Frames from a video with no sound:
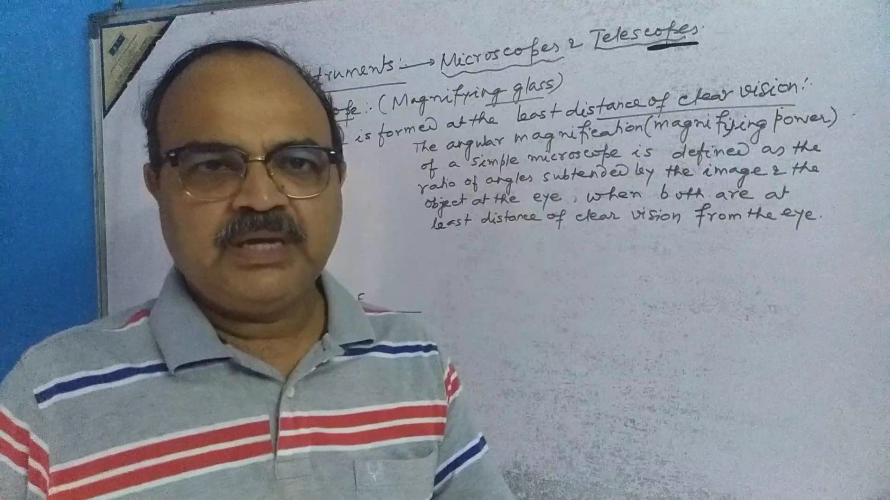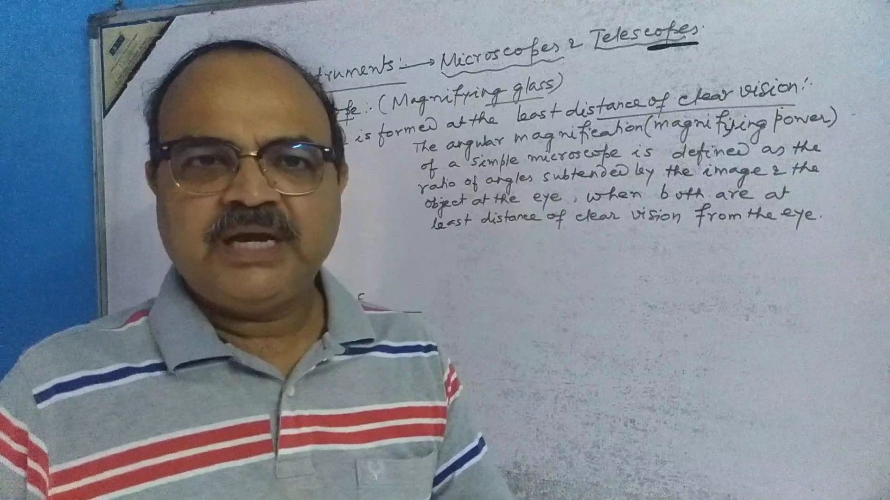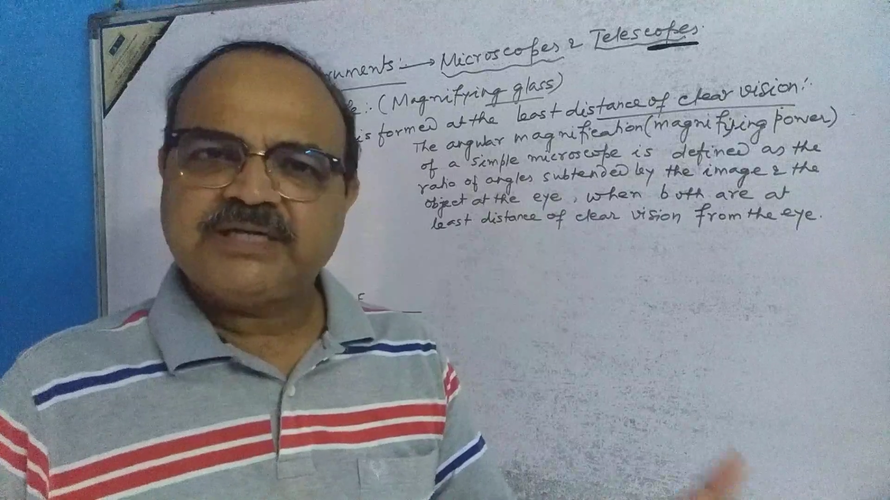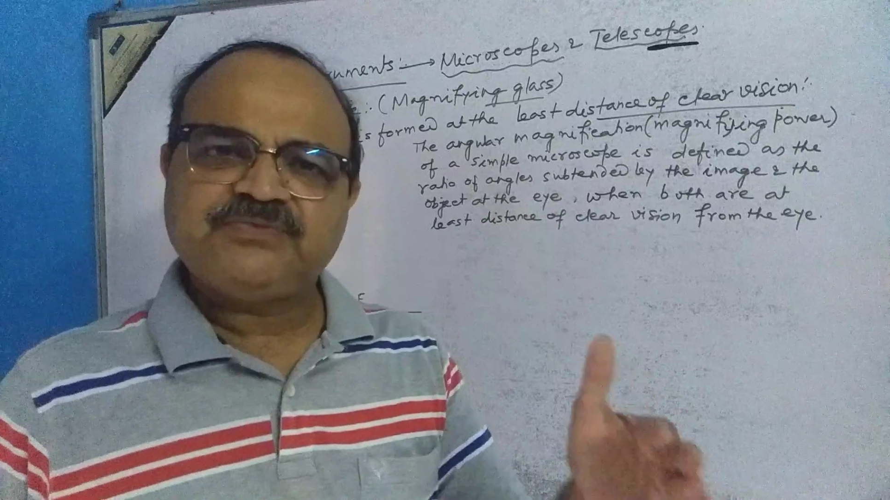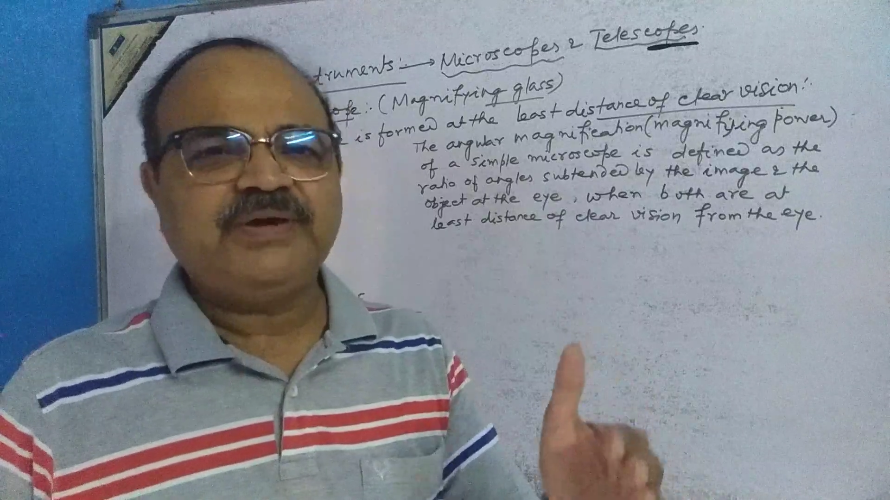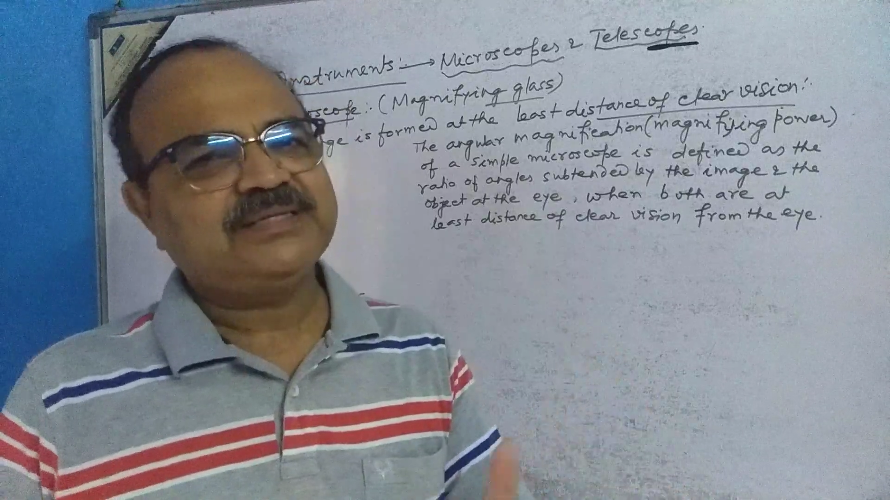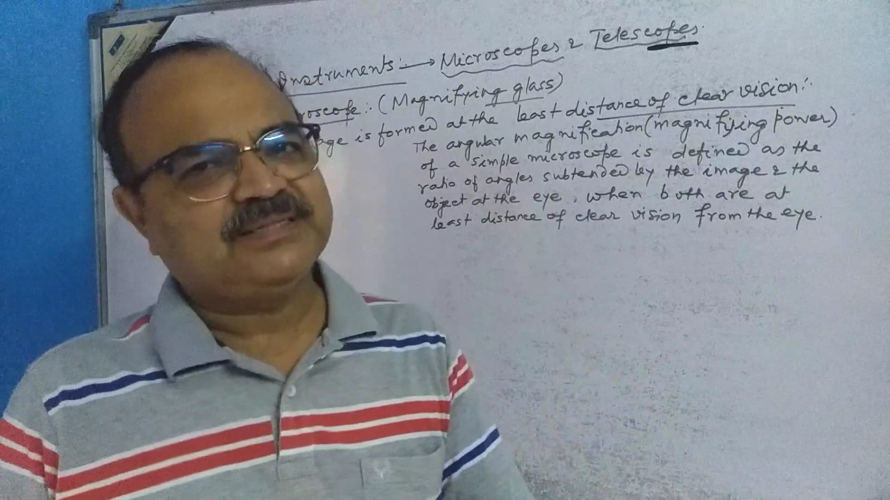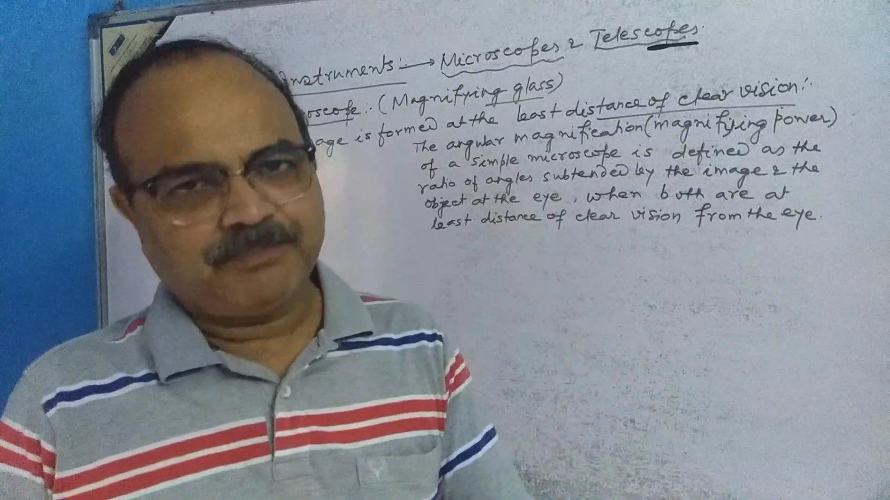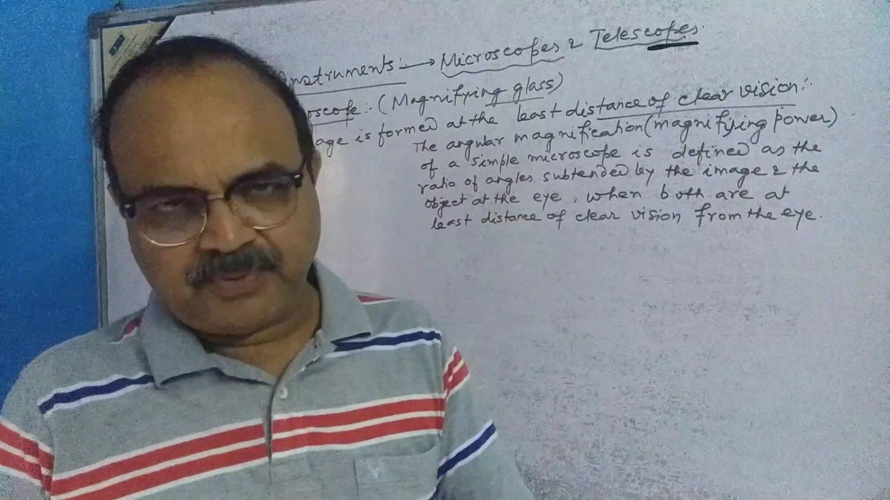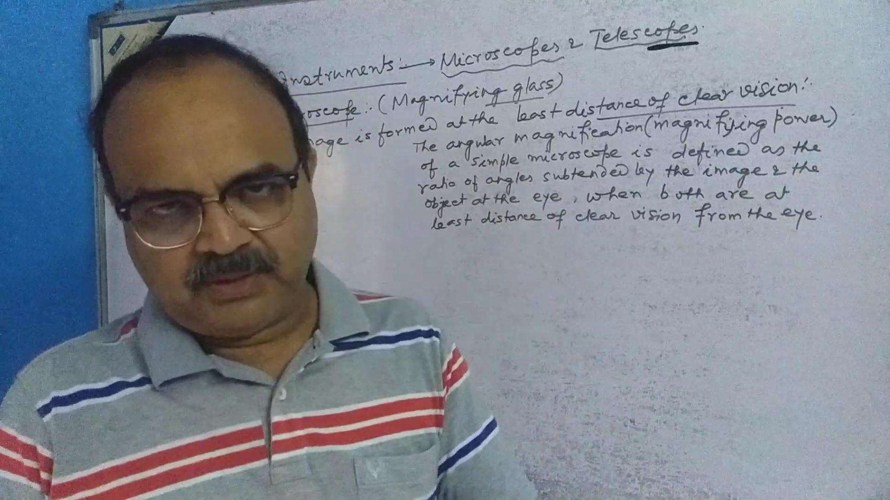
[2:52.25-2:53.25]
It's very
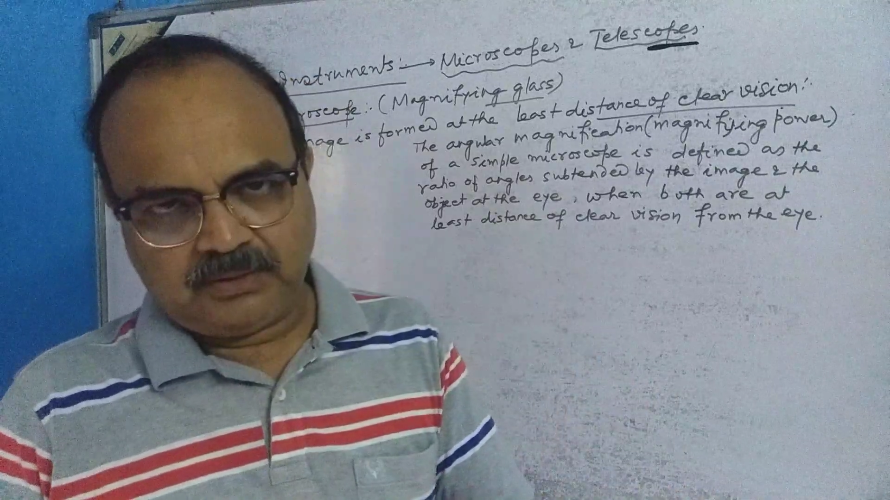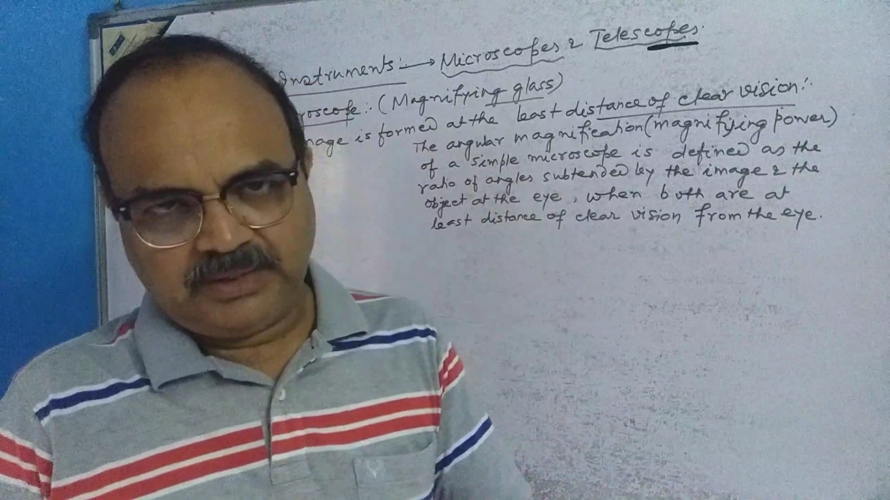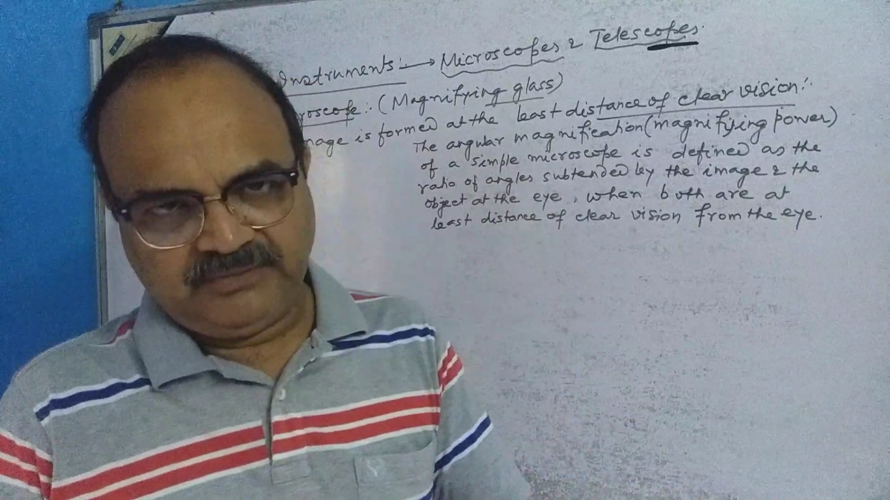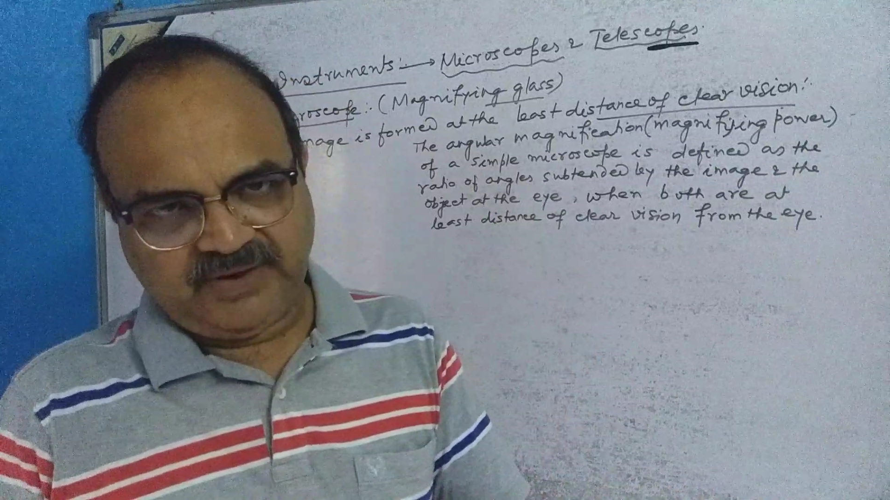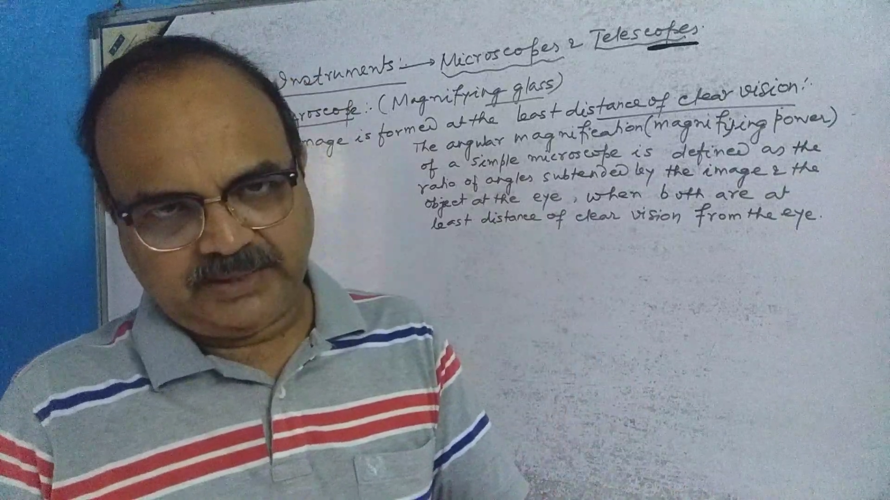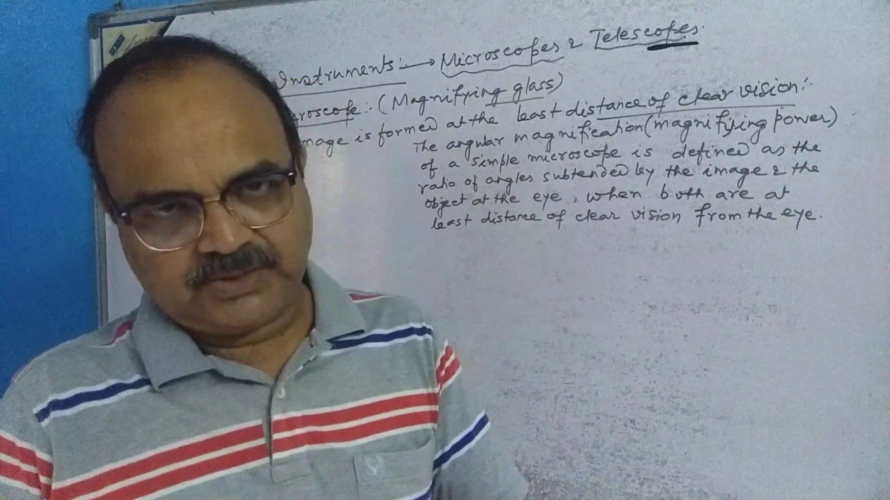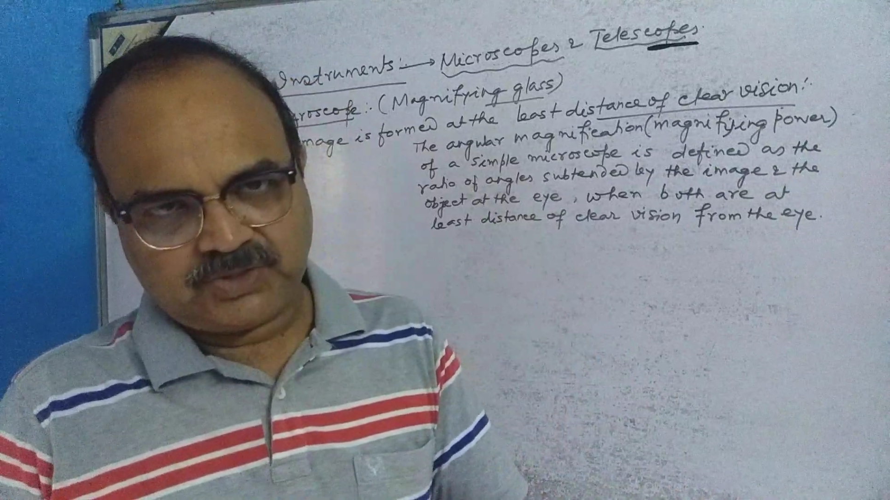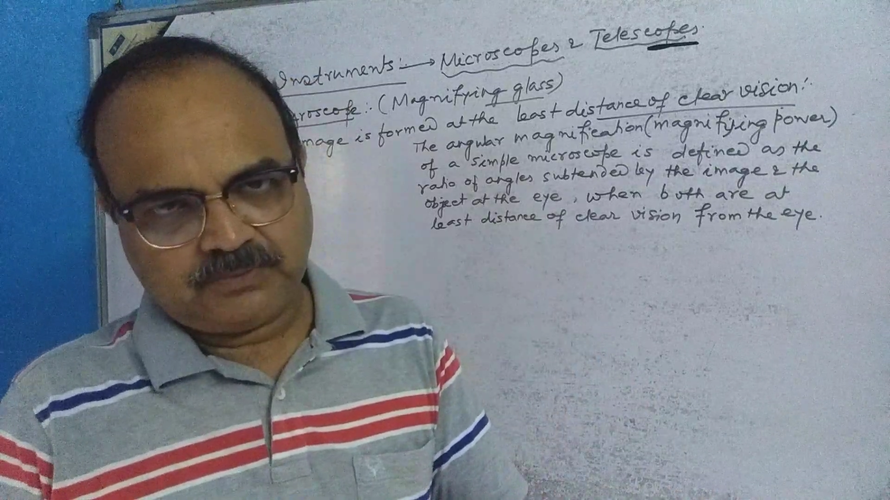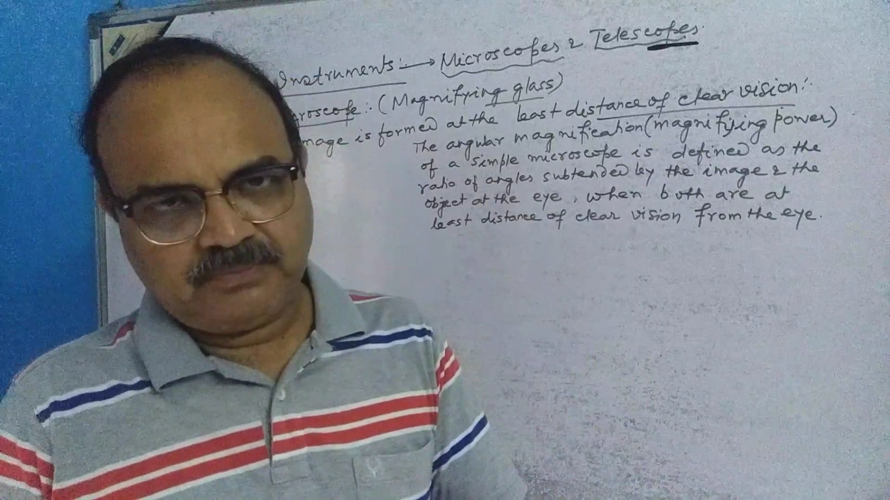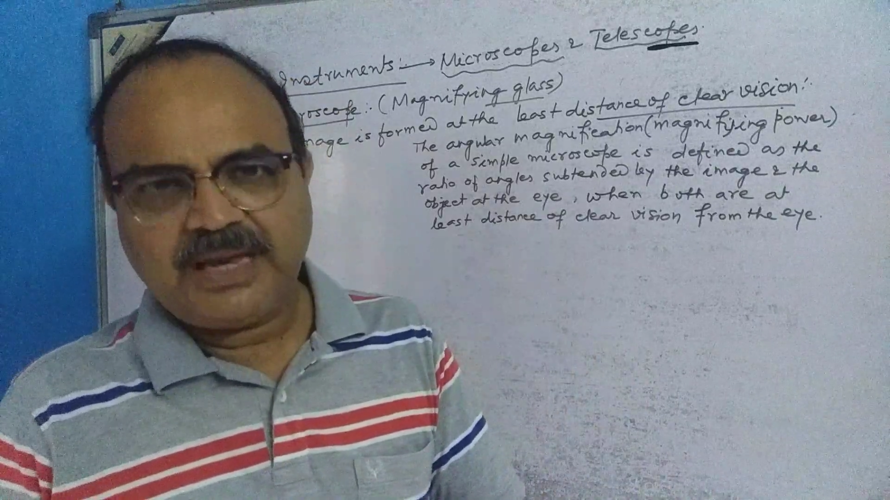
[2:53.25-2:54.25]
simple
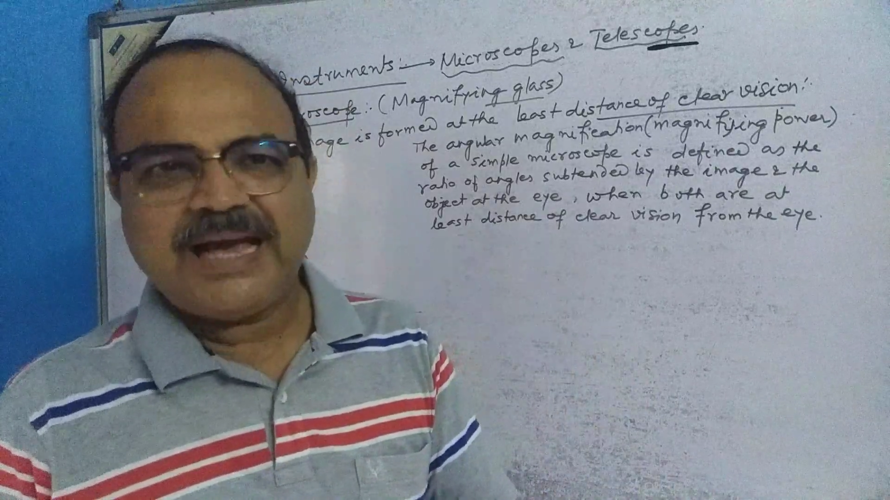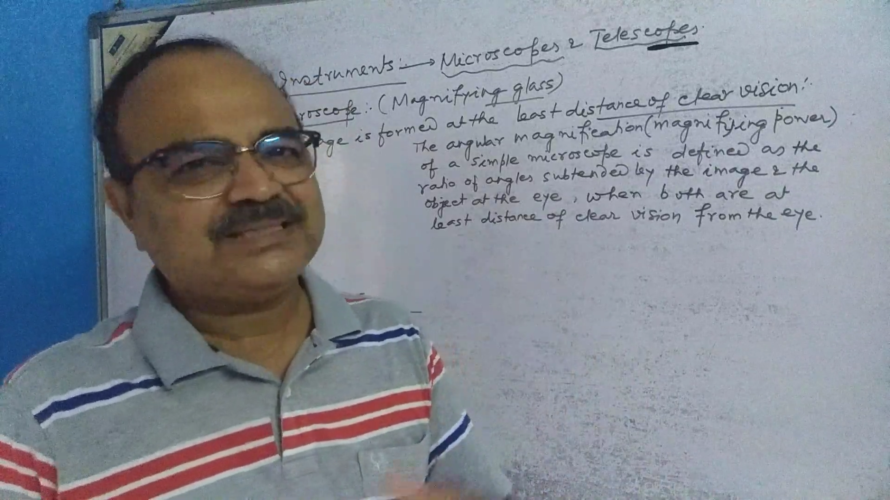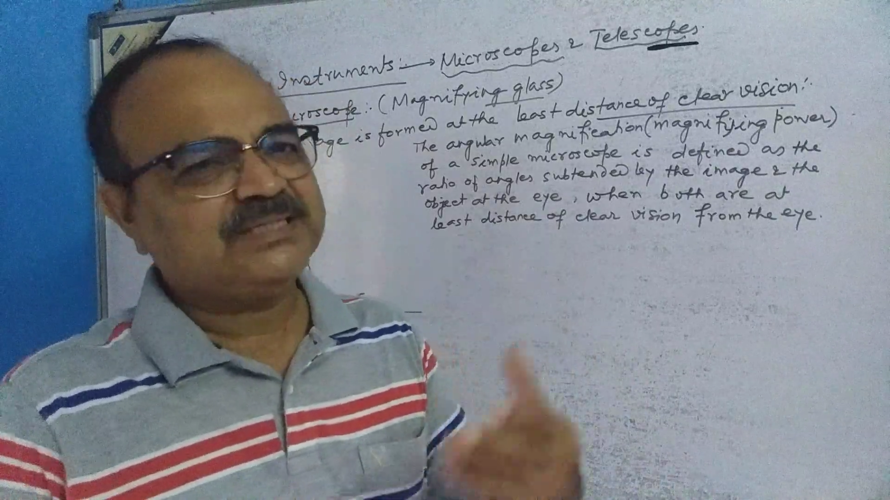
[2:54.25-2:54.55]
device. As